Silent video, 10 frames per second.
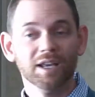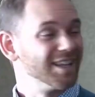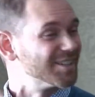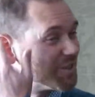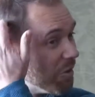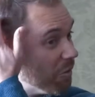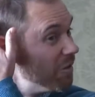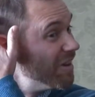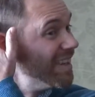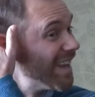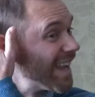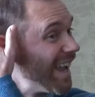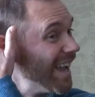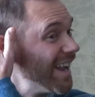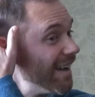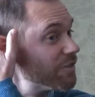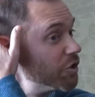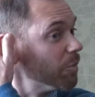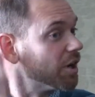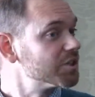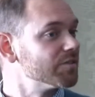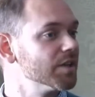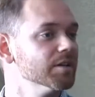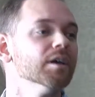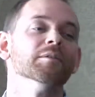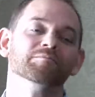and so you can't have too much of it.